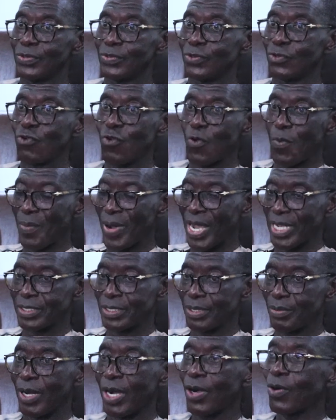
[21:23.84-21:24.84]
to know
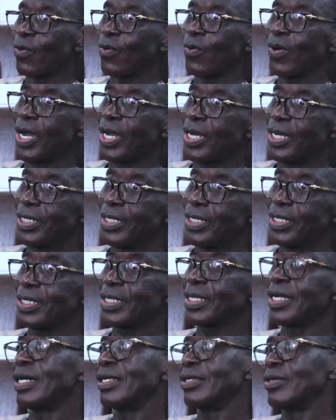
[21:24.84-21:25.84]
much about COA
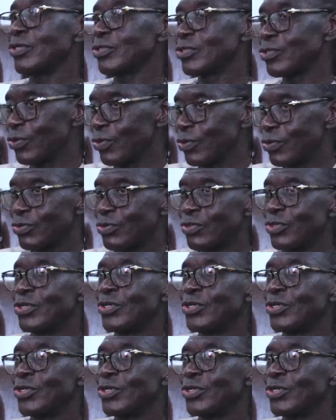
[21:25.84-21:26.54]
and can also